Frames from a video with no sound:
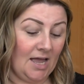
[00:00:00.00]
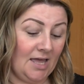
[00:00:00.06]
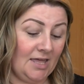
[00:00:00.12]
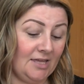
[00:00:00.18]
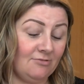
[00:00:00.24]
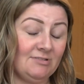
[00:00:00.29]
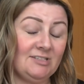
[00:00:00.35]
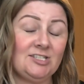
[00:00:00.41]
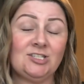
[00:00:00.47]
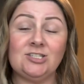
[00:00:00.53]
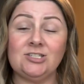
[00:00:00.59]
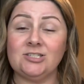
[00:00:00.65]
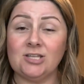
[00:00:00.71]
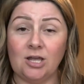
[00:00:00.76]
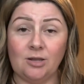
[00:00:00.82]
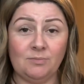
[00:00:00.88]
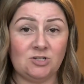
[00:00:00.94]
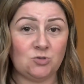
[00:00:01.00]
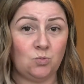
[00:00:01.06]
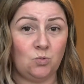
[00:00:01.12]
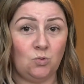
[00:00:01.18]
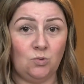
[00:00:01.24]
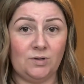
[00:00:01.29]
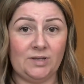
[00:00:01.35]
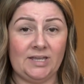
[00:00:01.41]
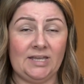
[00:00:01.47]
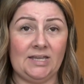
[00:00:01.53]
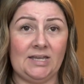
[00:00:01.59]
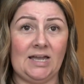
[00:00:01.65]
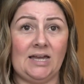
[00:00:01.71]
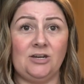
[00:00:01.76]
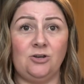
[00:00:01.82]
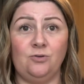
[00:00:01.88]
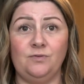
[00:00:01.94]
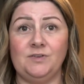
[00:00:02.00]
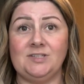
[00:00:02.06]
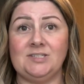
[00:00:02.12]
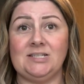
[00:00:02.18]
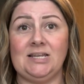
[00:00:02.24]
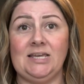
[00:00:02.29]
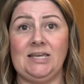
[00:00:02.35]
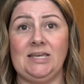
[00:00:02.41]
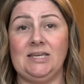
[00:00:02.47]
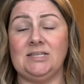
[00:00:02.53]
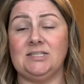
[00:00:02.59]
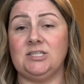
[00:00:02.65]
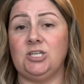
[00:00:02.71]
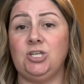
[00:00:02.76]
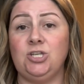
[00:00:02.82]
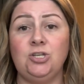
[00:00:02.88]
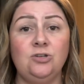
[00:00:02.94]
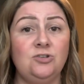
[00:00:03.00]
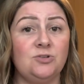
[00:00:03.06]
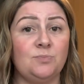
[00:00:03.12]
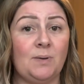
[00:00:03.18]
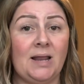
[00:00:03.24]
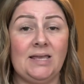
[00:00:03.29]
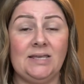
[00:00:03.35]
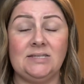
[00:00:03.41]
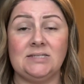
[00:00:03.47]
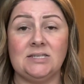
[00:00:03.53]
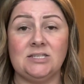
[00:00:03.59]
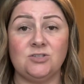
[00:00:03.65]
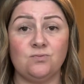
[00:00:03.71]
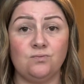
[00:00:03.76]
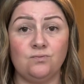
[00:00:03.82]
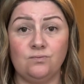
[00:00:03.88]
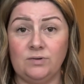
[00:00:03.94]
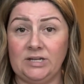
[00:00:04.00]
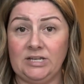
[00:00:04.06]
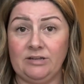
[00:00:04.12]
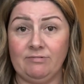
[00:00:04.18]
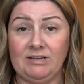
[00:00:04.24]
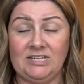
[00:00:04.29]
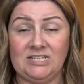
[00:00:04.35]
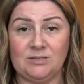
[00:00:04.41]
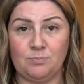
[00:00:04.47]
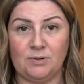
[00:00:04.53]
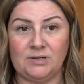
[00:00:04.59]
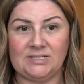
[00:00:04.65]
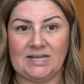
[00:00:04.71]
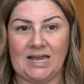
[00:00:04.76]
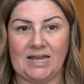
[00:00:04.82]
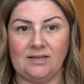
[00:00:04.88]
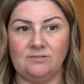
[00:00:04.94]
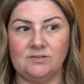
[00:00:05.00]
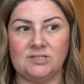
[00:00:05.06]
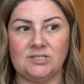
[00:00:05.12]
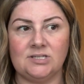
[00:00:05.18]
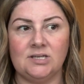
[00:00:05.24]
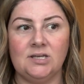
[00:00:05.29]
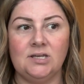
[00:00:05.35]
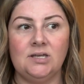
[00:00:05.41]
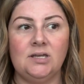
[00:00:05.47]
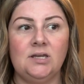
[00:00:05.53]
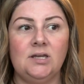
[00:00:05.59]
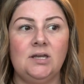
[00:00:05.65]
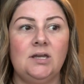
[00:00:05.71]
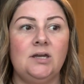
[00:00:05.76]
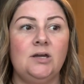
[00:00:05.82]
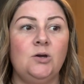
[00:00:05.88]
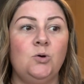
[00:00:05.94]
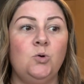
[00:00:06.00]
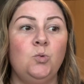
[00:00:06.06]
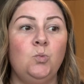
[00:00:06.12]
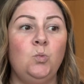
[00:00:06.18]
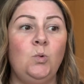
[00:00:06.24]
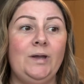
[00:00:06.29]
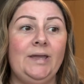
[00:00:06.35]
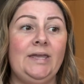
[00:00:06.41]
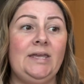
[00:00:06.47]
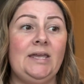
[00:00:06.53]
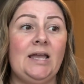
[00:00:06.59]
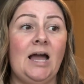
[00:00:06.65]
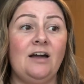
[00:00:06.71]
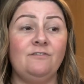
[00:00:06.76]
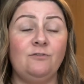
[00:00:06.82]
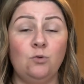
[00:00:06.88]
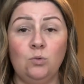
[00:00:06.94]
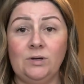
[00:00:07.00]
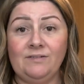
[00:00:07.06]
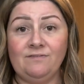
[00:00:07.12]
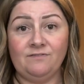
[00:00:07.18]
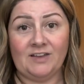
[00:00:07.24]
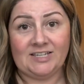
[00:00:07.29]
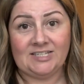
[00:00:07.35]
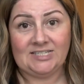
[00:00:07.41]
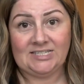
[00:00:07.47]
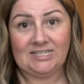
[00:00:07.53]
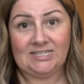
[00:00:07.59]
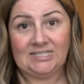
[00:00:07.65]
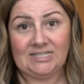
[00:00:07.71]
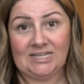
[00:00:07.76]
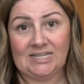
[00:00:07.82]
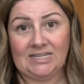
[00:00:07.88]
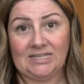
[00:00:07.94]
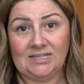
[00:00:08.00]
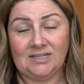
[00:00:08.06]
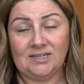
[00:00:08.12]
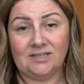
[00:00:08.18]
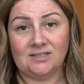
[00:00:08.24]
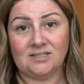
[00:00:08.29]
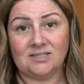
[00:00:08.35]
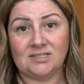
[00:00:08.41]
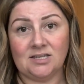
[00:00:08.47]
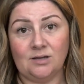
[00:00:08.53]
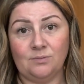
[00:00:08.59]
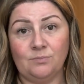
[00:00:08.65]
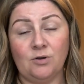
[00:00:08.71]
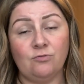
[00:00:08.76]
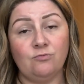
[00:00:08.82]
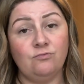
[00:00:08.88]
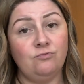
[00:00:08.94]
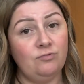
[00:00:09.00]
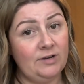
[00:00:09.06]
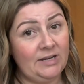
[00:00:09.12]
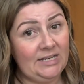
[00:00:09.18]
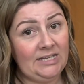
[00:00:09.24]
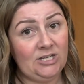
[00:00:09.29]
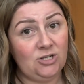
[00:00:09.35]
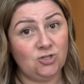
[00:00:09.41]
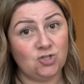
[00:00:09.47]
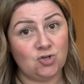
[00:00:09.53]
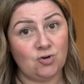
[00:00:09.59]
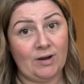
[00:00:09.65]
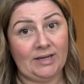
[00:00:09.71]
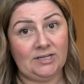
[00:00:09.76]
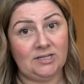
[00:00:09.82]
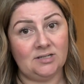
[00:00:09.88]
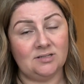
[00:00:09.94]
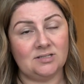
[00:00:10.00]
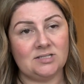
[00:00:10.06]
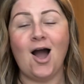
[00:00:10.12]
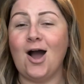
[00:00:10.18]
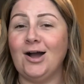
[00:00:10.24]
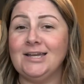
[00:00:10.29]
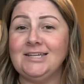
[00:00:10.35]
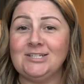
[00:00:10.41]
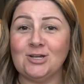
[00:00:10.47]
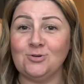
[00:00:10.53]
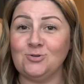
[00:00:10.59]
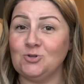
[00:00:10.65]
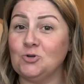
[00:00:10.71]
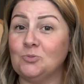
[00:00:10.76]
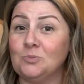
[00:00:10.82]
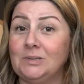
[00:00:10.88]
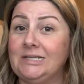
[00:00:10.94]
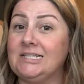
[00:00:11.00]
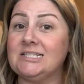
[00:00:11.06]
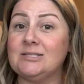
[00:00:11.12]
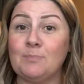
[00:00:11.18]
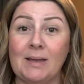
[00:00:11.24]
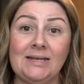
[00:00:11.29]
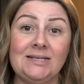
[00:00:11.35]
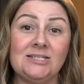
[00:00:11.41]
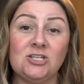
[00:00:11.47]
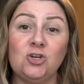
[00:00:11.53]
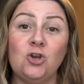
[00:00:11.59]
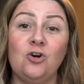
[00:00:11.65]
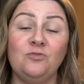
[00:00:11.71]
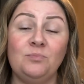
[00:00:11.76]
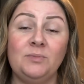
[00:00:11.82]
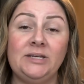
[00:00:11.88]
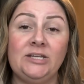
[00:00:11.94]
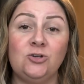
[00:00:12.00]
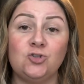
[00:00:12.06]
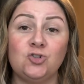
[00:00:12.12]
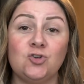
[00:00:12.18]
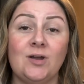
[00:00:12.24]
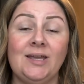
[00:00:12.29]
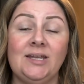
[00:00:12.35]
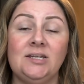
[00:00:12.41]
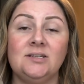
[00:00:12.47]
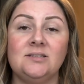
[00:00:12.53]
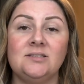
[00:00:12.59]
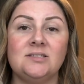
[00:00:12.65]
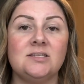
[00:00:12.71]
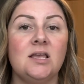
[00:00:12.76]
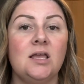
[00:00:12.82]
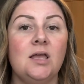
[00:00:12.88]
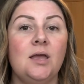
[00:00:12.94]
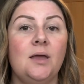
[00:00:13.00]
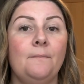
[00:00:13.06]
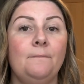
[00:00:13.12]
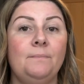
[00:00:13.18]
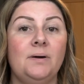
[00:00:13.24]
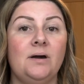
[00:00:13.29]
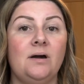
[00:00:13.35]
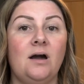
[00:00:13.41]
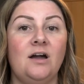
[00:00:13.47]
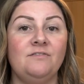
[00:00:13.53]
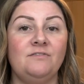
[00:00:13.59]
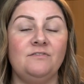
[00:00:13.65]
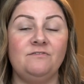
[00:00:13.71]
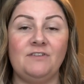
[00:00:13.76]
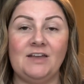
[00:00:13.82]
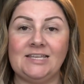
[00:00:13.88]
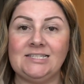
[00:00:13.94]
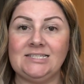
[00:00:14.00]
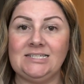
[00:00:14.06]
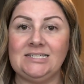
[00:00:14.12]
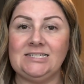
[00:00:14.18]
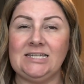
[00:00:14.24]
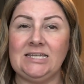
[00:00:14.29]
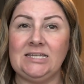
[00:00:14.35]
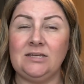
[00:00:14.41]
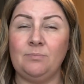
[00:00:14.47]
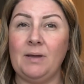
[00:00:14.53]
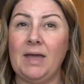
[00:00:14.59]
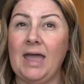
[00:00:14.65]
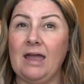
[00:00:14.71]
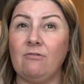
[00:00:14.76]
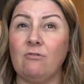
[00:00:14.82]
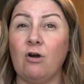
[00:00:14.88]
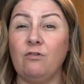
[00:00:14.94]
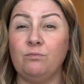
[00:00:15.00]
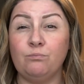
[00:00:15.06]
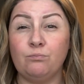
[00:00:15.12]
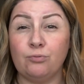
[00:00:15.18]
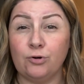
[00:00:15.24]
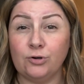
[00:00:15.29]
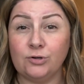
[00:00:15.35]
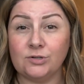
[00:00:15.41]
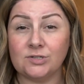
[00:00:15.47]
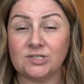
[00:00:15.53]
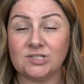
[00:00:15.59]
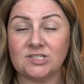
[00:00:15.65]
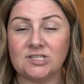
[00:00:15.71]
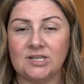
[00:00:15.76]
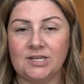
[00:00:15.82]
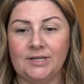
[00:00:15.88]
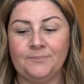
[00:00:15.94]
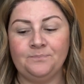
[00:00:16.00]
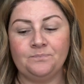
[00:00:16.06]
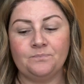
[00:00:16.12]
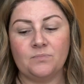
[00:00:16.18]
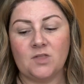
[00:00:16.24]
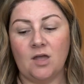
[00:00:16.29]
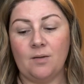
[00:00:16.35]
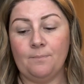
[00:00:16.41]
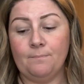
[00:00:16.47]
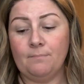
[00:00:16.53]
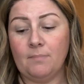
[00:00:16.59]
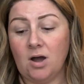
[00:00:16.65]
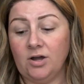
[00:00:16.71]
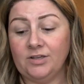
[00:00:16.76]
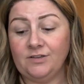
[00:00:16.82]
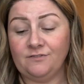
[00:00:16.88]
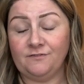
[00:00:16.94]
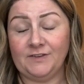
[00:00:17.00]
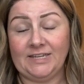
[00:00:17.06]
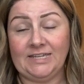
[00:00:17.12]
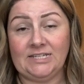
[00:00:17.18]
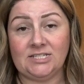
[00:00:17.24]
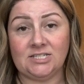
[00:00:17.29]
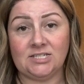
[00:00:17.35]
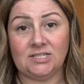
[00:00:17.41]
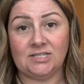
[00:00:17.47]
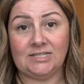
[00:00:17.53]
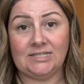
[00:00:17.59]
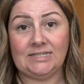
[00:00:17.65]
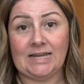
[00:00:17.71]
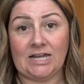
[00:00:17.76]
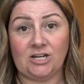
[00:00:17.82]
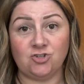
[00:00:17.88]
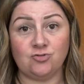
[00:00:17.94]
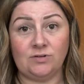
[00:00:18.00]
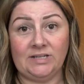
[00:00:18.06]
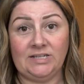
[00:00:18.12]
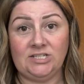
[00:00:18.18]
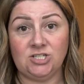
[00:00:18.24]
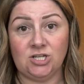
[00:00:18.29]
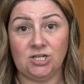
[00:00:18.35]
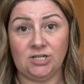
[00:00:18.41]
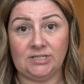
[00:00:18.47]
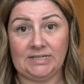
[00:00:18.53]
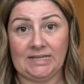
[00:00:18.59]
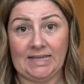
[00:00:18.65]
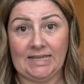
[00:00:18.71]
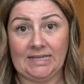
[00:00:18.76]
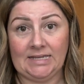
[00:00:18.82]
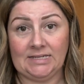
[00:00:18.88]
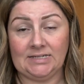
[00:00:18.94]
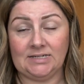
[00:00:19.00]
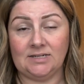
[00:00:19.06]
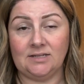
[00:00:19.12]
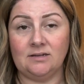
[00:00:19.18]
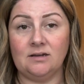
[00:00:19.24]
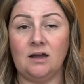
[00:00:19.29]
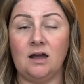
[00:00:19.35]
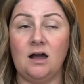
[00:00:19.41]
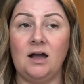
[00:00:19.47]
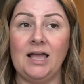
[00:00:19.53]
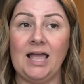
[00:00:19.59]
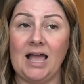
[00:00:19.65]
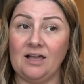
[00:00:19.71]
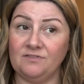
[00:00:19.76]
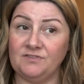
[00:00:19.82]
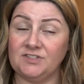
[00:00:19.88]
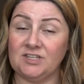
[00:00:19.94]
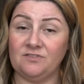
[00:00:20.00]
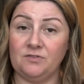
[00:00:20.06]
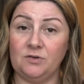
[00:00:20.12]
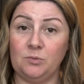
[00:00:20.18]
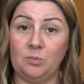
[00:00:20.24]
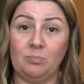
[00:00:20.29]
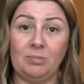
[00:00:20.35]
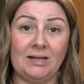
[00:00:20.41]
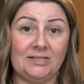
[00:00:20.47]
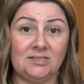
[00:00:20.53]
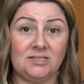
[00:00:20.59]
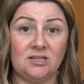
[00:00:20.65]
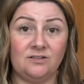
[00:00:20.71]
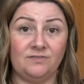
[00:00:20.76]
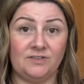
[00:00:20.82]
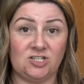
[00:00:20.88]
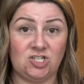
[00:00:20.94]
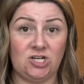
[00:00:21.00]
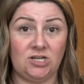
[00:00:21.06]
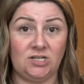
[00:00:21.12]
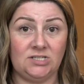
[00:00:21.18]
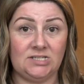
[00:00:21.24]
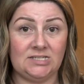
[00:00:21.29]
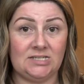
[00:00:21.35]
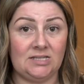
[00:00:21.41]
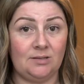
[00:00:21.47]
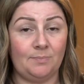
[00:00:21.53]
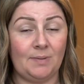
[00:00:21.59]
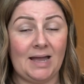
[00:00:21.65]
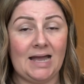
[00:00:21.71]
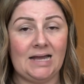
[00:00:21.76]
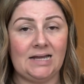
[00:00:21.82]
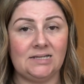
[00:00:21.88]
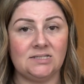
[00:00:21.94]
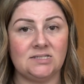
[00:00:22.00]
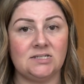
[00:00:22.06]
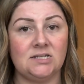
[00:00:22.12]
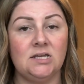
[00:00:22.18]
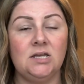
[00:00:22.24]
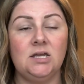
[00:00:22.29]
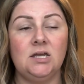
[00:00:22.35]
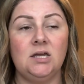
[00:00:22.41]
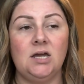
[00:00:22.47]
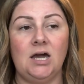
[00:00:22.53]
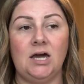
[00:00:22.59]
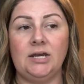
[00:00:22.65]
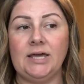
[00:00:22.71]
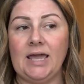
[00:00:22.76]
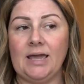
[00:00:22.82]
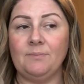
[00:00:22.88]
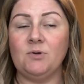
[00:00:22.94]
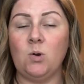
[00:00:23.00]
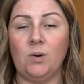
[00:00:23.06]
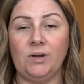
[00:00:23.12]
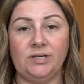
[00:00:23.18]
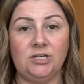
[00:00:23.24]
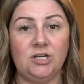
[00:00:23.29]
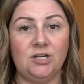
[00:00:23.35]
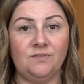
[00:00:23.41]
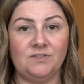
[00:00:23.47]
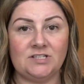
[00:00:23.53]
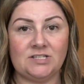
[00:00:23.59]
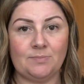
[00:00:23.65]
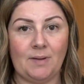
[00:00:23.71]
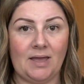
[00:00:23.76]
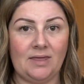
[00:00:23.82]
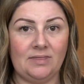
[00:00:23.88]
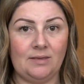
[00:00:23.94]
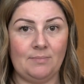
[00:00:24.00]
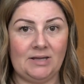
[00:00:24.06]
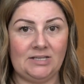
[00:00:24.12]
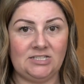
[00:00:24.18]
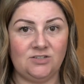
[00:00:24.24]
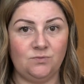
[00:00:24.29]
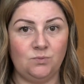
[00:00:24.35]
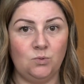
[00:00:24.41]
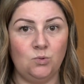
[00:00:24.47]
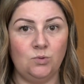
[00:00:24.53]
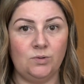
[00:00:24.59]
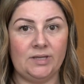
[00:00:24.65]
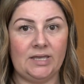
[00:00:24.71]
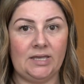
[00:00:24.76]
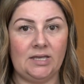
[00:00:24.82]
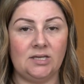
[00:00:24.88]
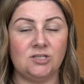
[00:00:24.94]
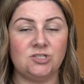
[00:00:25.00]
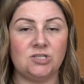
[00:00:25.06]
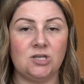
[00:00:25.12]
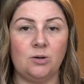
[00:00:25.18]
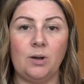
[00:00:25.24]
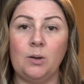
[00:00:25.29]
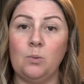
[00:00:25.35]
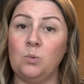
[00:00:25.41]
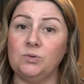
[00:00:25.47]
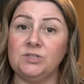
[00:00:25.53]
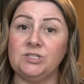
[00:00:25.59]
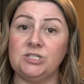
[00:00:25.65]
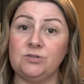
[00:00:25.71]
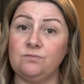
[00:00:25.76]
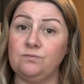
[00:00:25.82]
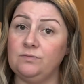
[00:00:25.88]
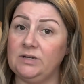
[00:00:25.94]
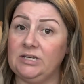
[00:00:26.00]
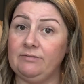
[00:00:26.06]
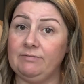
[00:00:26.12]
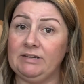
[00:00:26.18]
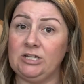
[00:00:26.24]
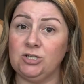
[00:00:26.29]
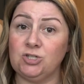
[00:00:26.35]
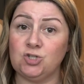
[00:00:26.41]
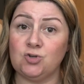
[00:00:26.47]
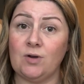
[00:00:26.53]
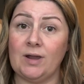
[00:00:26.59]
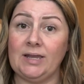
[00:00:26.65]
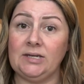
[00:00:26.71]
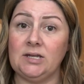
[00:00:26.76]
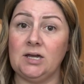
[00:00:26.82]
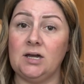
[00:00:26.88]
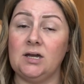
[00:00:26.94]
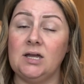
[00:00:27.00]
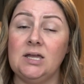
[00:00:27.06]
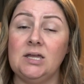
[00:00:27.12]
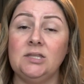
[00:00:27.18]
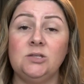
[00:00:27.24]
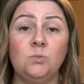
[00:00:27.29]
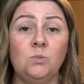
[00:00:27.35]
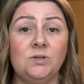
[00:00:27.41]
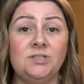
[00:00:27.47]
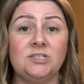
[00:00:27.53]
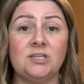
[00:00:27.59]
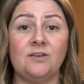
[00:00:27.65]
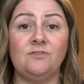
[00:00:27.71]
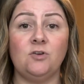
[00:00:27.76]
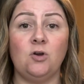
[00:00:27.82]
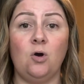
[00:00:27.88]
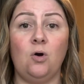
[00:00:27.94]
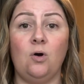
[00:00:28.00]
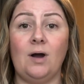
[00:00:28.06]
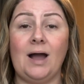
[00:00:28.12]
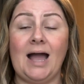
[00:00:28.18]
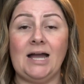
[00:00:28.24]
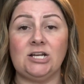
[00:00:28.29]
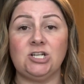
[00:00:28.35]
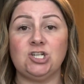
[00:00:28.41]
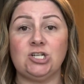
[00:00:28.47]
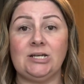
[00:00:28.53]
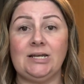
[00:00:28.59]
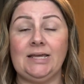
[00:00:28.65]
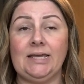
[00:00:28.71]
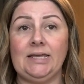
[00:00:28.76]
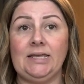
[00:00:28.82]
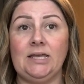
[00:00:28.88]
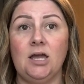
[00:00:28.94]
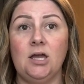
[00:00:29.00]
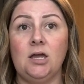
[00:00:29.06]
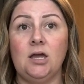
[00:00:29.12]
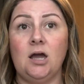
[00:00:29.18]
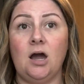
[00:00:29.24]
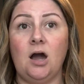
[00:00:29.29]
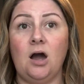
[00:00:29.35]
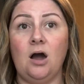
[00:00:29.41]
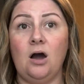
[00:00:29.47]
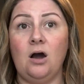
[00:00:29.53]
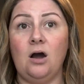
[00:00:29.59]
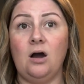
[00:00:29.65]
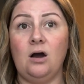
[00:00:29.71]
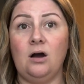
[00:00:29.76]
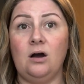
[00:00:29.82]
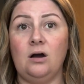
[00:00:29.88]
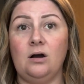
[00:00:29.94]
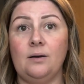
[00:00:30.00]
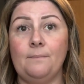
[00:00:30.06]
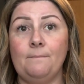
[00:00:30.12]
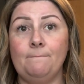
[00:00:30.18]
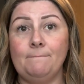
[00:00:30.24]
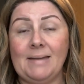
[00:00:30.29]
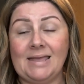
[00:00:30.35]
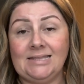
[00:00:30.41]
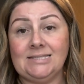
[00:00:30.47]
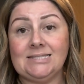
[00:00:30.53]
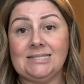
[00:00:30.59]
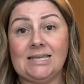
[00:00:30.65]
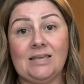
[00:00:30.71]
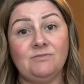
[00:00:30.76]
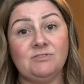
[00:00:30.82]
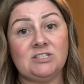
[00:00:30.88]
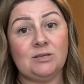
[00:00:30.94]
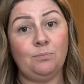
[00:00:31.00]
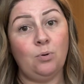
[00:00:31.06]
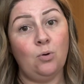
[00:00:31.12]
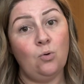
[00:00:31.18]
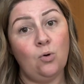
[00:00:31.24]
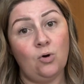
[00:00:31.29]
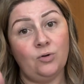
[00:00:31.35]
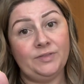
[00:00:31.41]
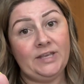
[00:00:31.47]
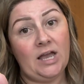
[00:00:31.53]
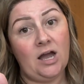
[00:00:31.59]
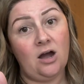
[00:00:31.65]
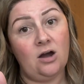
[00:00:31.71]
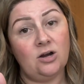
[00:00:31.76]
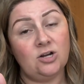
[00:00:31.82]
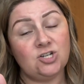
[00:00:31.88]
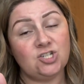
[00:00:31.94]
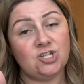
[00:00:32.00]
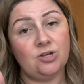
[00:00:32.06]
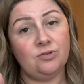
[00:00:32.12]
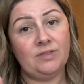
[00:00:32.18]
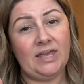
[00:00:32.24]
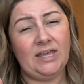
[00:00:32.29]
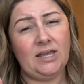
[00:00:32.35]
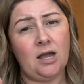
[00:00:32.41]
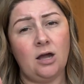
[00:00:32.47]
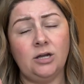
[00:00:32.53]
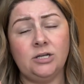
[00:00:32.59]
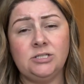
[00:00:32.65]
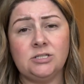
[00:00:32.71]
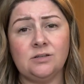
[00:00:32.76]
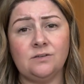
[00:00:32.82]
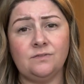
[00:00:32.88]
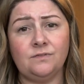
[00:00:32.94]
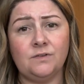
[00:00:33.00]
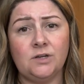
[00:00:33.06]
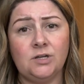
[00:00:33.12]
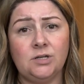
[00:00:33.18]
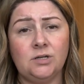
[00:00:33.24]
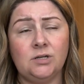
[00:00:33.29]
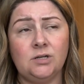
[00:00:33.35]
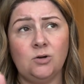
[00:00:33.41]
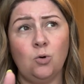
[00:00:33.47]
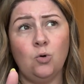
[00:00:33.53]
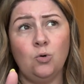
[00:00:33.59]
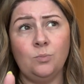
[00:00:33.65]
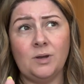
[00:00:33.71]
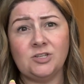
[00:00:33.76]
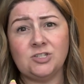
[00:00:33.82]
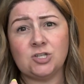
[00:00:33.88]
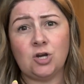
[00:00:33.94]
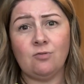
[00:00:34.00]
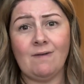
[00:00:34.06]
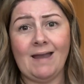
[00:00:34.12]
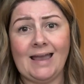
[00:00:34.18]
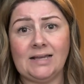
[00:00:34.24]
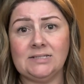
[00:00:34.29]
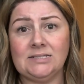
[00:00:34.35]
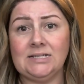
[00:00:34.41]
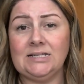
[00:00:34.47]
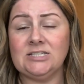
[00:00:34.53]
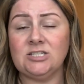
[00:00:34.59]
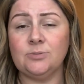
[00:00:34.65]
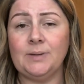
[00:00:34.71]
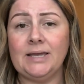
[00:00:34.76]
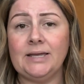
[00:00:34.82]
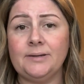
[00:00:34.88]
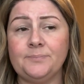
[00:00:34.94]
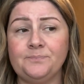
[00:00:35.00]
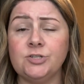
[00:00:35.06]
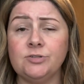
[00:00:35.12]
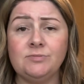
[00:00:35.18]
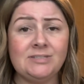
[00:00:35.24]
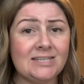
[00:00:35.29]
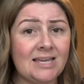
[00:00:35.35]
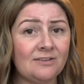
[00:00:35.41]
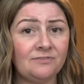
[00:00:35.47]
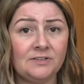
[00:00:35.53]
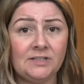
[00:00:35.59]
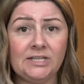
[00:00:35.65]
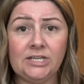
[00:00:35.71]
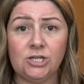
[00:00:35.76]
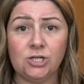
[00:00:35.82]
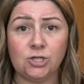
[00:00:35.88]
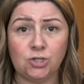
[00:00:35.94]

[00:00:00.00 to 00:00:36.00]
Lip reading: There is so much walking, and obviously it's a huge place. It's really spread out. We have all invested in some really good trainers. I don't normally spend a lot of money on trainers, but I've invested in a pair of Brooks. My feet naturally turn in. I have suffered with plantar fasciitis in the past, and I am quite nervous about the amount of walking. So I wanted a really, really good trainer. The ones I've got actually are meant to give support on the arch, so they kind of almost correct a little bit. So definitely a